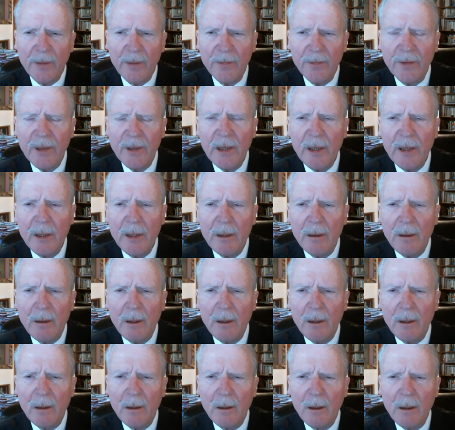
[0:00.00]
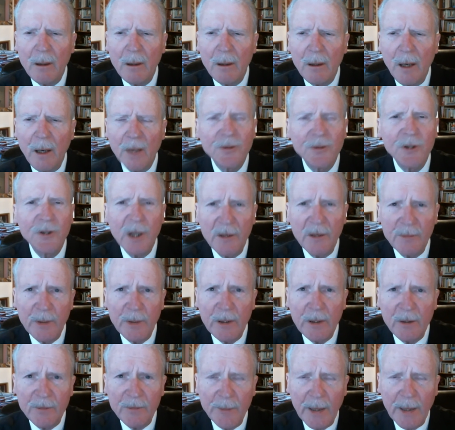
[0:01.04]
the
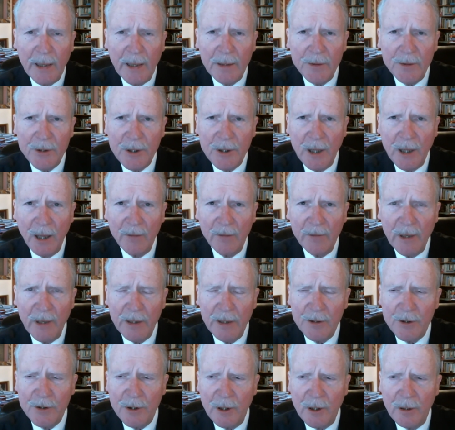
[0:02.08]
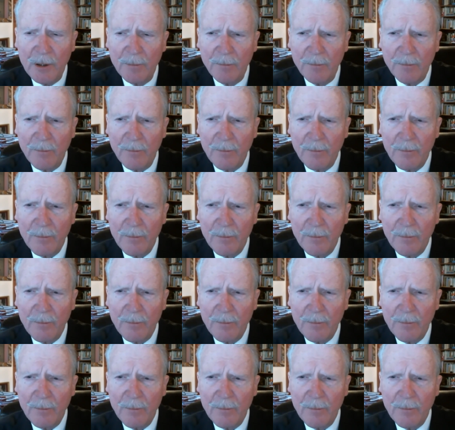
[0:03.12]
achievement of man's salvation,